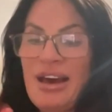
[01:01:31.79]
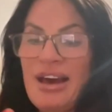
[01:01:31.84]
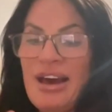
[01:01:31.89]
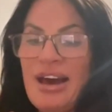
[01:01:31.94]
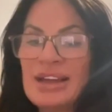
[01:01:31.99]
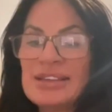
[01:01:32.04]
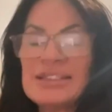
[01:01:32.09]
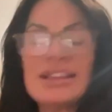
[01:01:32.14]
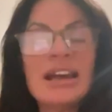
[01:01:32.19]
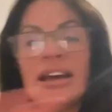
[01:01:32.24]

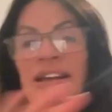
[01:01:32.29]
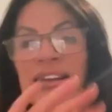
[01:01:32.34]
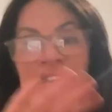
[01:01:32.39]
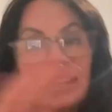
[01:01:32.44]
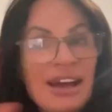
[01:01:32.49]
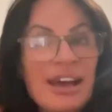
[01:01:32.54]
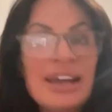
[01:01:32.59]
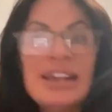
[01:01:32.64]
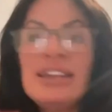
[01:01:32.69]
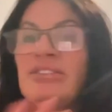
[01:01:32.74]
And I
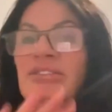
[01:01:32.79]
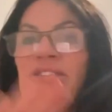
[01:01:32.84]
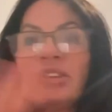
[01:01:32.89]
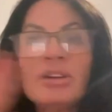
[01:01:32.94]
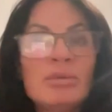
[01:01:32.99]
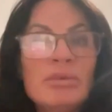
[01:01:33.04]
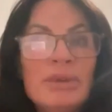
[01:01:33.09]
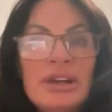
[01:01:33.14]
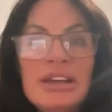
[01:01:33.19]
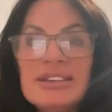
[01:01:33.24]
cried
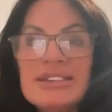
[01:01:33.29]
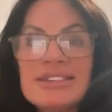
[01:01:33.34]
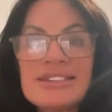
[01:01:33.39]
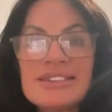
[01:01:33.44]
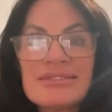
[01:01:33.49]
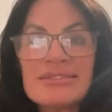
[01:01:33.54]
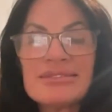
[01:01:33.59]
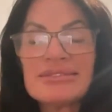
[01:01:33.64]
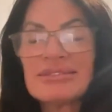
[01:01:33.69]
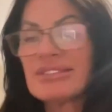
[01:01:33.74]
for
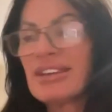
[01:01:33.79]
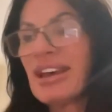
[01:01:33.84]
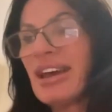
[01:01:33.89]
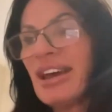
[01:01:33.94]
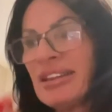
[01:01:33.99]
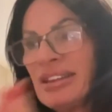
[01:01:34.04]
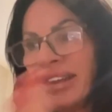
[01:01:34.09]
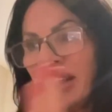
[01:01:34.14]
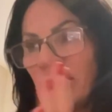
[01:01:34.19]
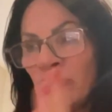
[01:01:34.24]
weeks,
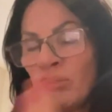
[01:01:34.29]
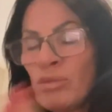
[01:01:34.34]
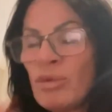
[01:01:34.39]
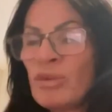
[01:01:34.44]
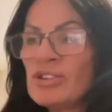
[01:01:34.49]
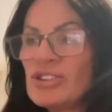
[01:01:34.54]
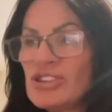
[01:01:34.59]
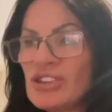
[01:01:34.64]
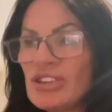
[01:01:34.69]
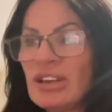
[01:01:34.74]
and then
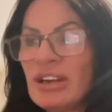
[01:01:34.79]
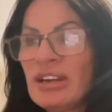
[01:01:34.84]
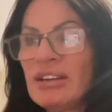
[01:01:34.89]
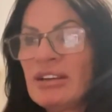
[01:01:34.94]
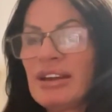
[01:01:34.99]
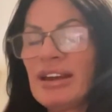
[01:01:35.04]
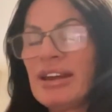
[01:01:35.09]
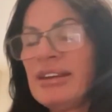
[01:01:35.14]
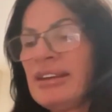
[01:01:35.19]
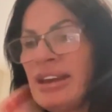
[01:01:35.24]
watching
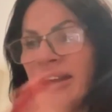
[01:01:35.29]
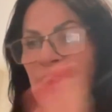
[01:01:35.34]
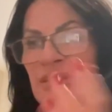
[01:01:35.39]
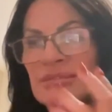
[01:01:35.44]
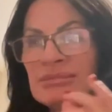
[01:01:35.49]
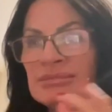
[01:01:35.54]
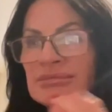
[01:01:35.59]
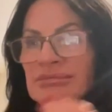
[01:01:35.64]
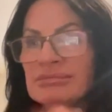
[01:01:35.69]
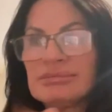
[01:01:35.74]
her, and
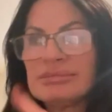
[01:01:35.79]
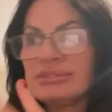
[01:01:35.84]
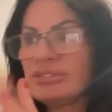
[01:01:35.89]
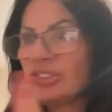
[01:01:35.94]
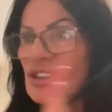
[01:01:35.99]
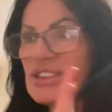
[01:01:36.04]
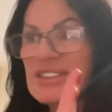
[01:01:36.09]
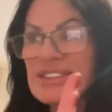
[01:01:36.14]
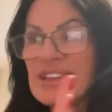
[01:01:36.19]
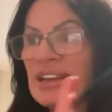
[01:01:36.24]
then
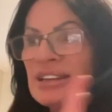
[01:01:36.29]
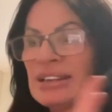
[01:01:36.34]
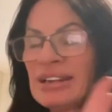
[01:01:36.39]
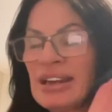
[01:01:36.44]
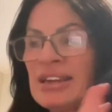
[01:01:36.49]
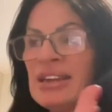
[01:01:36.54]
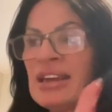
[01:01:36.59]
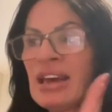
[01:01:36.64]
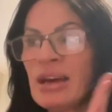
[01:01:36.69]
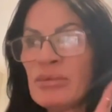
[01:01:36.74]
just that
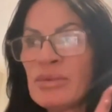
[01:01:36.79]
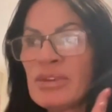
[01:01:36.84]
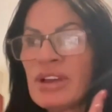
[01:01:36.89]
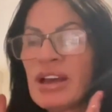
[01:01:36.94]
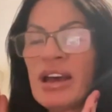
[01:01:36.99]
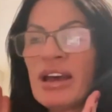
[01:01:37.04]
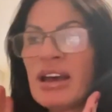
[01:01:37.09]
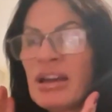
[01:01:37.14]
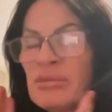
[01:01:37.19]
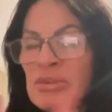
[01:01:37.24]
night,
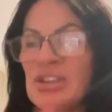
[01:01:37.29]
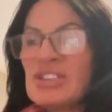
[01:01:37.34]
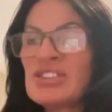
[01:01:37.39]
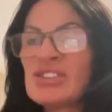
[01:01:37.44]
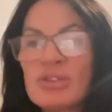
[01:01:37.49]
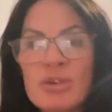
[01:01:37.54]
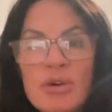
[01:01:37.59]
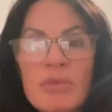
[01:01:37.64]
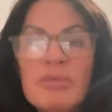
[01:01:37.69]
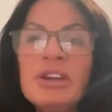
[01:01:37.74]
I'd been
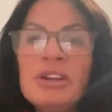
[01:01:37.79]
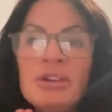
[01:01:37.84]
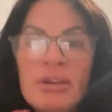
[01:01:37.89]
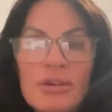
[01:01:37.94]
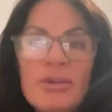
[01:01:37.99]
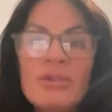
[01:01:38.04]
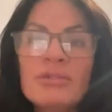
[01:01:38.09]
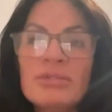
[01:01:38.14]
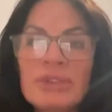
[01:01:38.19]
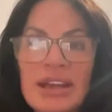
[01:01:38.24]
sobbing
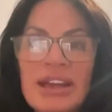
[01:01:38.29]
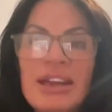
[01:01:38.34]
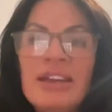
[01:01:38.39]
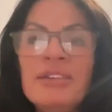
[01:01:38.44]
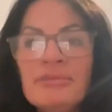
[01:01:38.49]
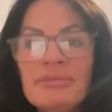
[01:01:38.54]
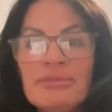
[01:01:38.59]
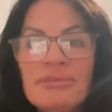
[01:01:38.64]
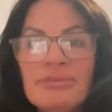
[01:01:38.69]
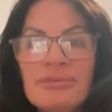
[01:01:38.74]
all day.